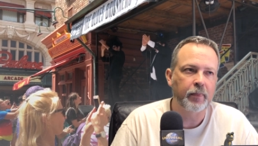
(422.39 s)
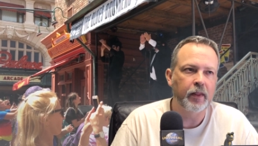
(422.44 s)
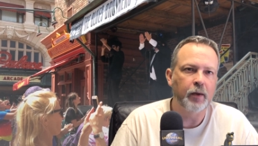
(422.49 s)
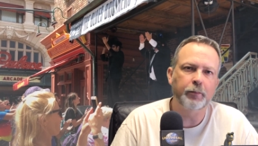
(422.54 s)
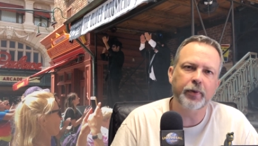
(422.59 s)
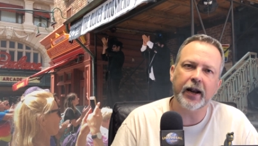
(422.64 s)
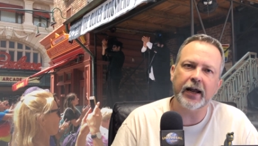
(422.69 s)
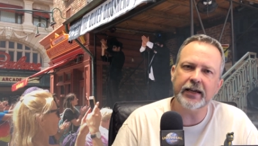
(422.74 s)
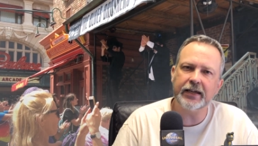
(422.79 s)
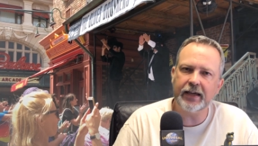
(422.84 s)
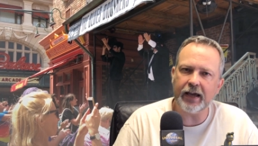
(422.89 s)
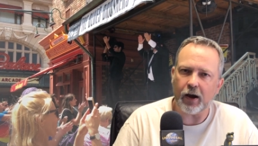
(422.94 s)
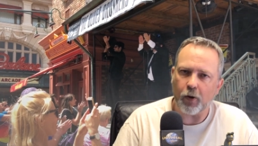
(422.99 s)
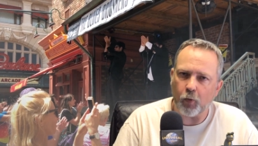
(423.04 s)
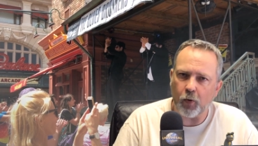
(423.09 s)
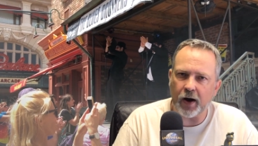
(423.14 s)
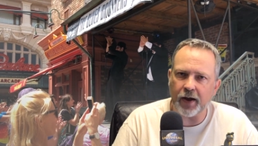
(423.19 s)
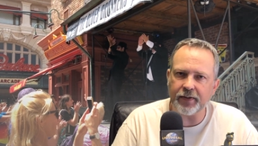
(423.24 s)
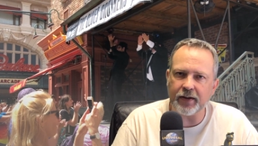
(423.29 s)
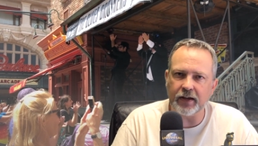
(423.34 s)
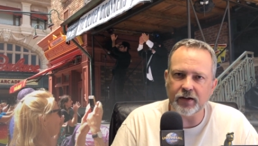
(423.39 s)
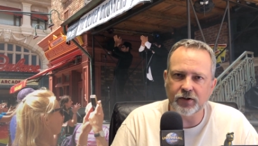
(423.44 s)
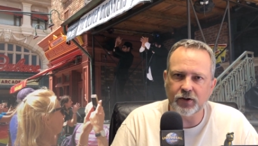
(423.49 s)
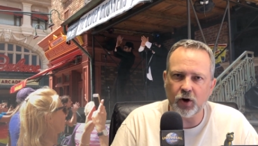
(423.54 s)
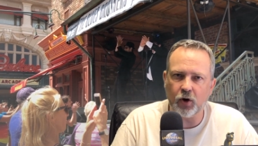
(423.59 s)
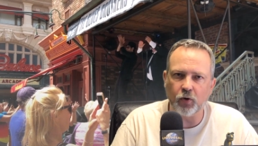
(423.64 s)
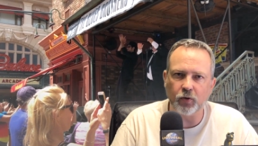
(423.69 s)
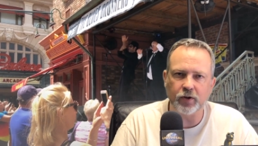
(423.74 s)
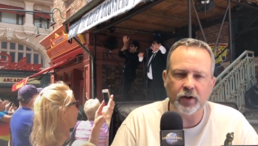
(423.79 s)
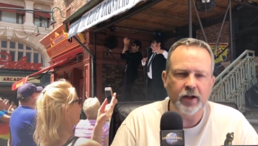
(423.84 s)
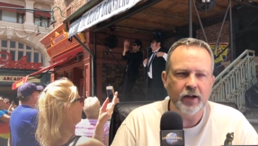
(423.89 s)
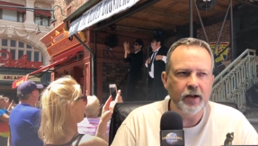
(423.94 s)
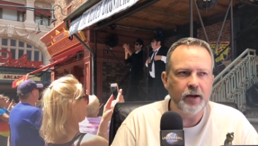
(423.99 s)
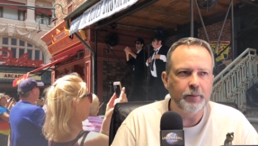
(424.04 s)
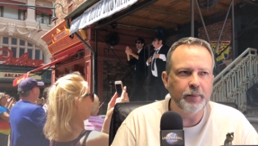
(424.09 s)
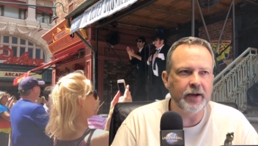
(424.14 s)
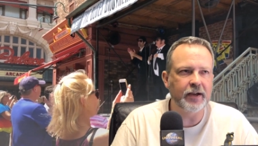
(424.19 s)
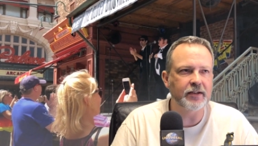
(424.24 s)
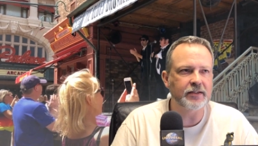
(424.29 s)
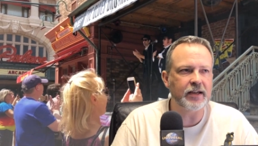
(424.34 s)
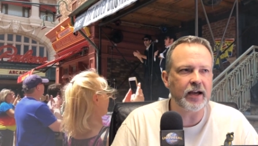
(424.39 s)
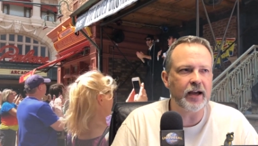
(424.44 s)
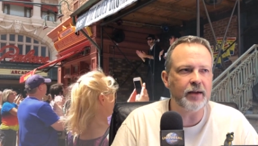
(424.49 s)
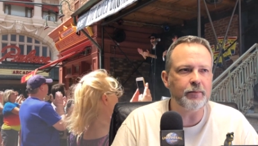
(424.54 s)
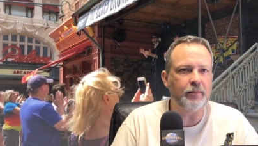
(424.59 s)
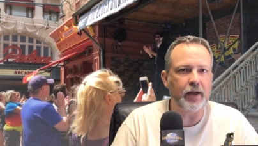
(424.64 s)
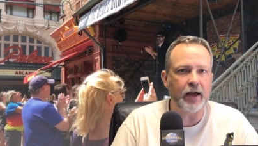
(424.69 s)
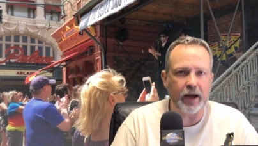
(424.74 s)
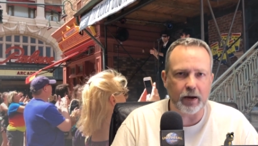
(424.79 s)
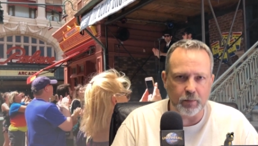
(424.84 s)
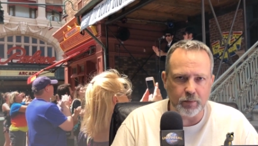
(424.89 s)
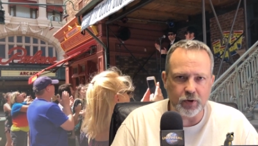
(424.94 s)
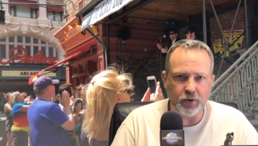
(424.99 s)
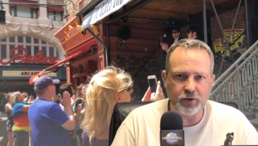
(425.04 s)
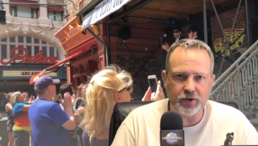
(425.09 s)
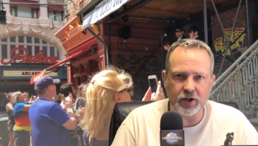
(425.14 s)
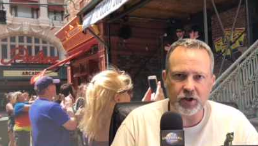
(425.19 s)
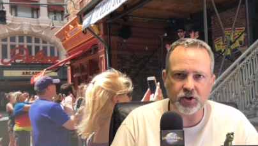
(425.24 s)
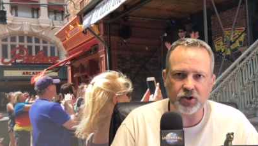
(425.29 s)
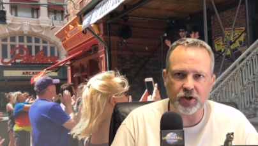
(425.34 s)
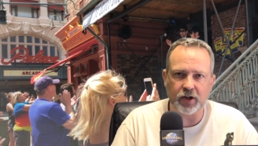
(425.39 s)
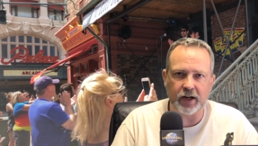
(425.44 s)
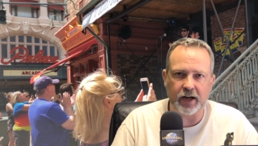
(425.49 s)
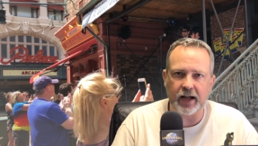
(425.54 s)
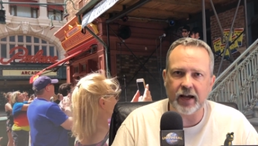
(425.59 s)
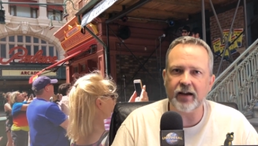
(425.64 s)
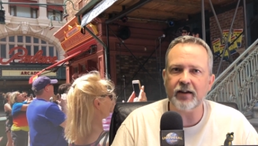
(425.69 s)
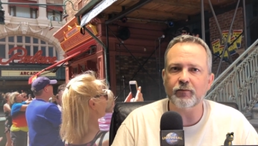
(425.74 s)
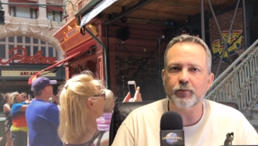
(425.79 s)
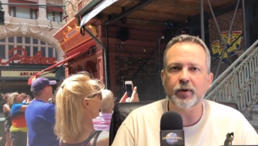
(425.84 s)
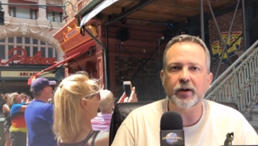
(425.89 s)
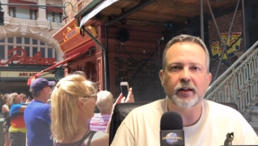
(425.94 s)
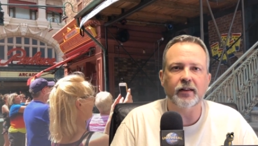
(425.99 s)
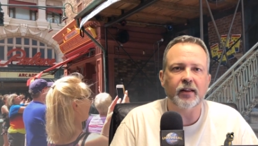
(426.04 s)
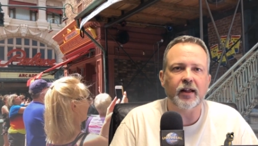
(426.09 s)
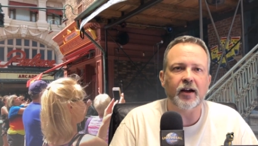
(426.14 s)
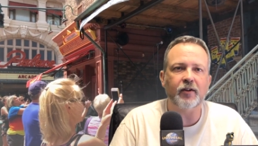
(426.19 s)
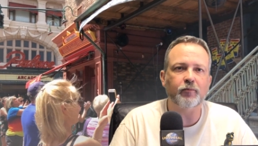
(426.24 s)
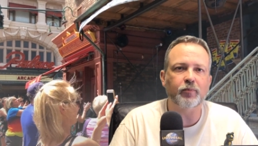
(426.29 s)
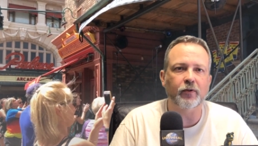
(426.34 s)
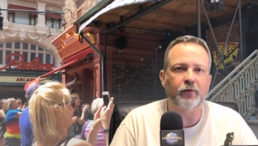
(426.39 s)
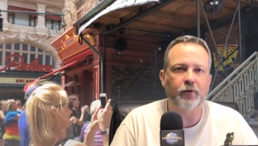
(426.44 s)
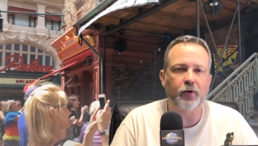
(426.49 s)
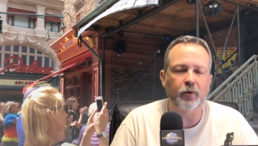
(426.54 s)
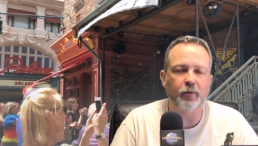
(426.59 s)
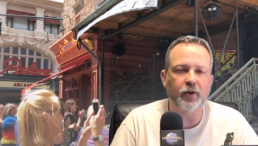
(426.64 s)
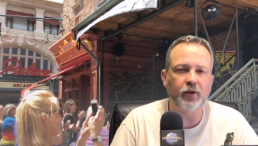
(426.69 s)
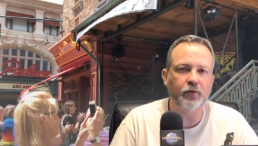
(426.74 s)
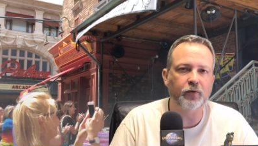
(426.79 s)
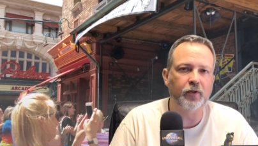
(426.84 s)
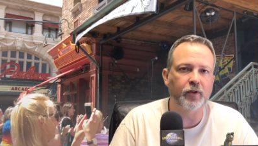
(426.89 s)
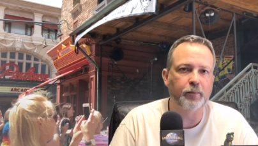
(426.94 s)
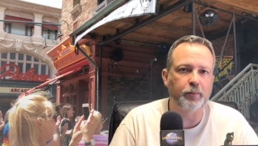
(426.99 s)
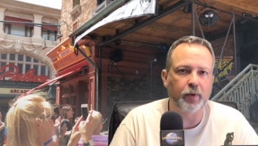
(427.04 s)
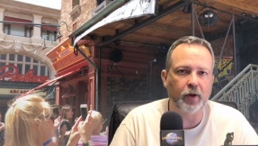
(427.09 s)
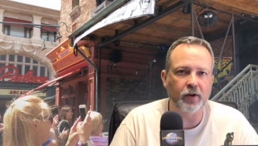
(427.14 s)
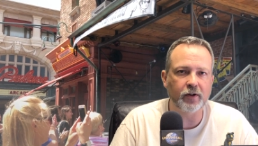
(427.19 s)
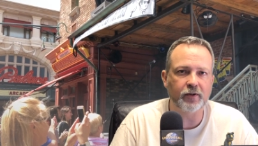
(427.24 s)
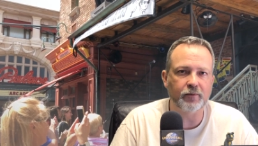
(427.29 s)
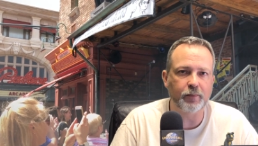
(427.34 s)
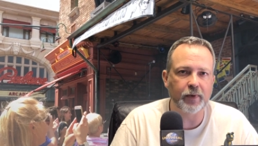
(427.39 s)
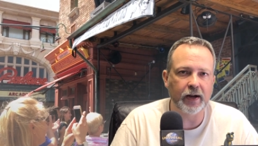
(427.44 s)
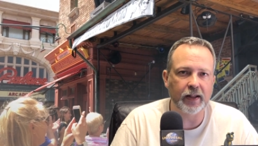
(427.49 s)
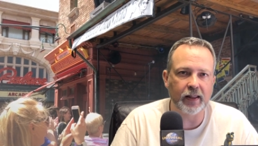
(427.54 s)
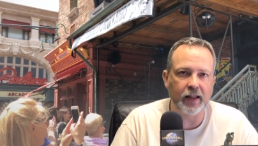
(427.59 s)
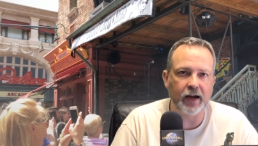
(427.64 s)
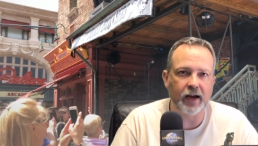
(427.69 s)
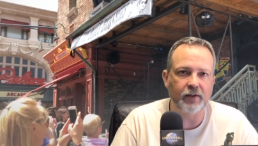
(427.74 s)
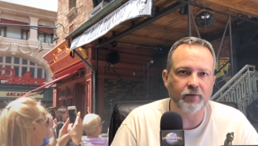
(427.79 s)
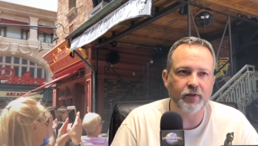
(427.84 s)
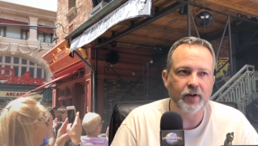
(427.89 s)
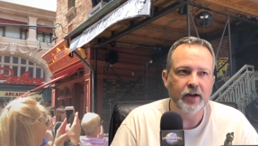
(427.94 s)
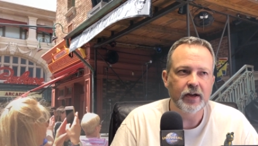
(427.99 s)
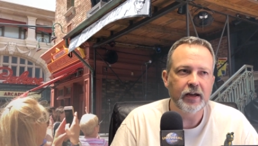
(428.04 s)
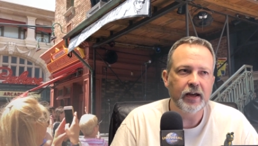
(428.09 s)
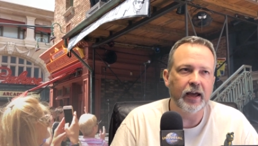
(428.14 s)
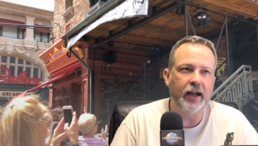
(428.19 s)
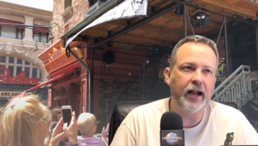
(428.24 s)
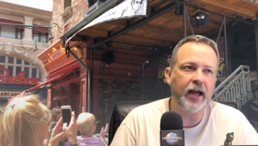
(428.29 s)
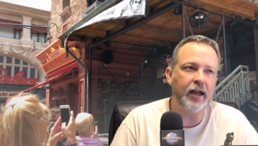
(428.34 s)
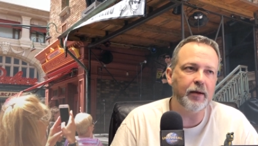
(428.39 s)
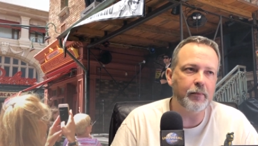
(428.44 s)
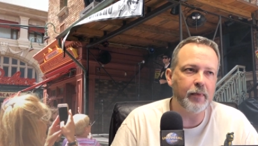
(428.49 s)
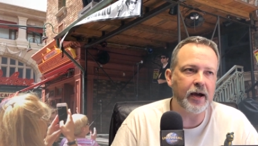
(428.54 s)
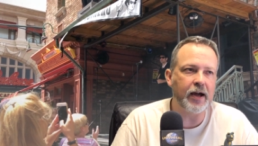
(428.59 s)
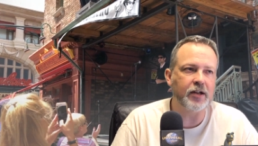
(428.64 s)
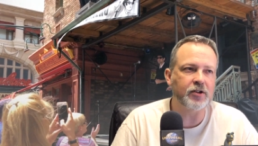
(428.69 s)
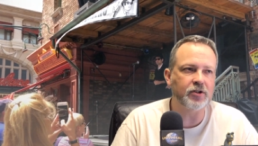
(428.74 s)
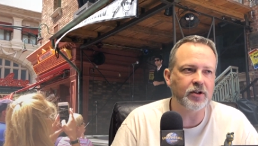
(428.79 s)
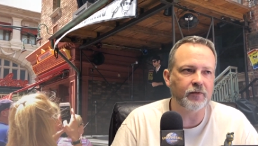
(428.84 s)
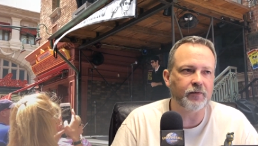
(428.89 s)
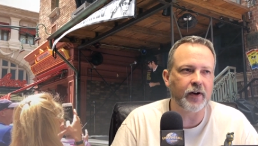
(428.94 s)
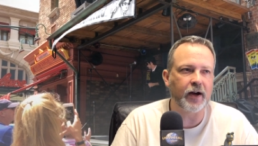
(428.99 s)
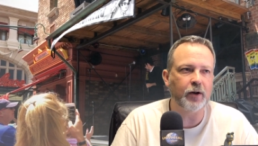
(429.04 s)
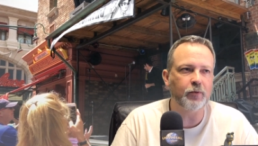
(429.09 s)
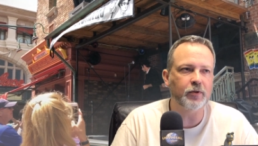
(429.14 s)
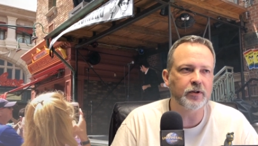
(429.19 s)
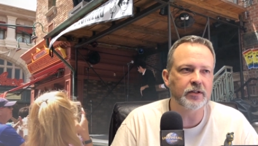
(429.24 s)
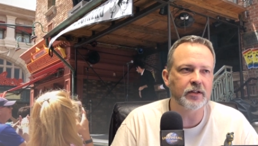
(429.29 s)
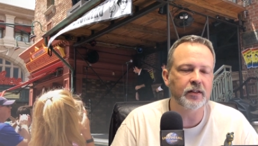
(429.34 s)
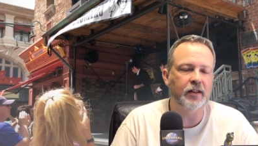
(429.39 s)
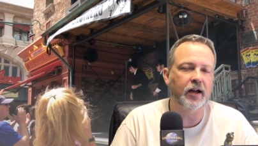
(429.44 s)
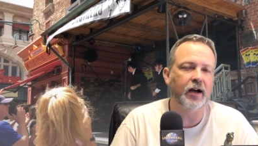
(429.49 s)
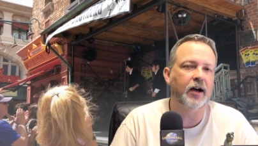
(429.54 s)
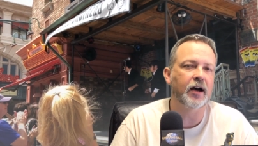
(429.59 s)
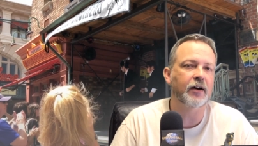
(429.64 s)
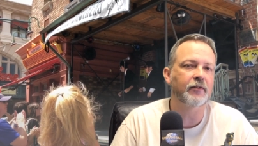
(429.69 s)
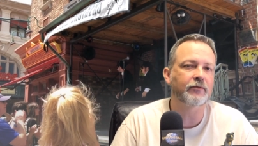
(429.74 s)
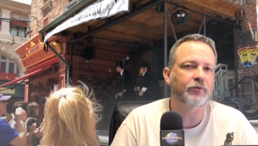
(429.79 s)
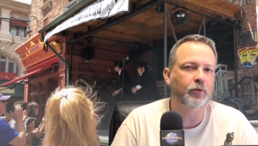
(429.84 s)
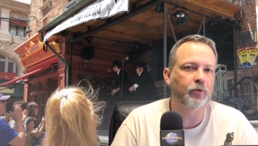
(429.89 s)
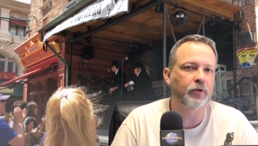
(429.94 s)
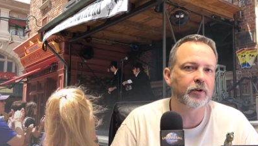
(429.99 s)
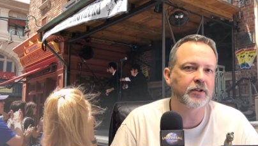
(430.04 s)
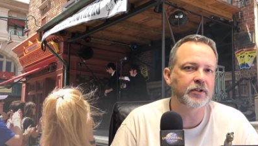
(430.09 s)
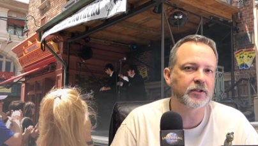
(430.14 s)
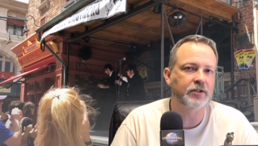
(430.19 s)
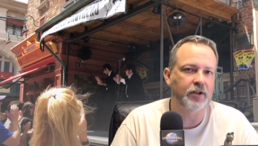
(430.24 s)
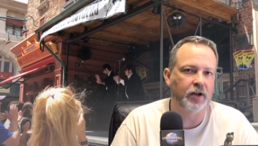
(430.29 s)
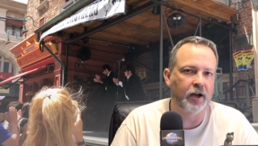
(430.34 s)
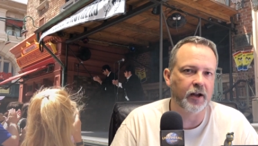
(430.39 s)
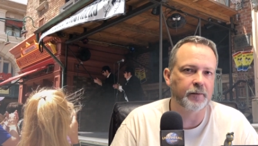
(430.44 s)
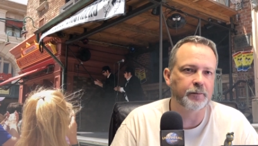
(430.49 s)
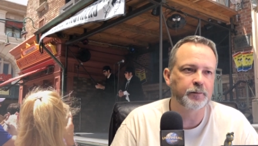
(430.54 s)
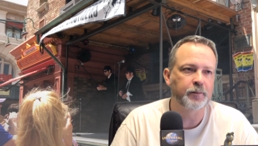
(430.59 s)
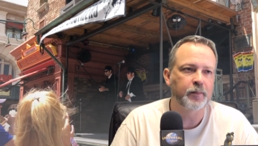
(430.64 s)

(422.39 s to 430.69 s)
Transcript: But I get why they don't, because I'm a musician and I have been in live performance for the bulk of my life. And I imagine if I was in the hot Florida sun,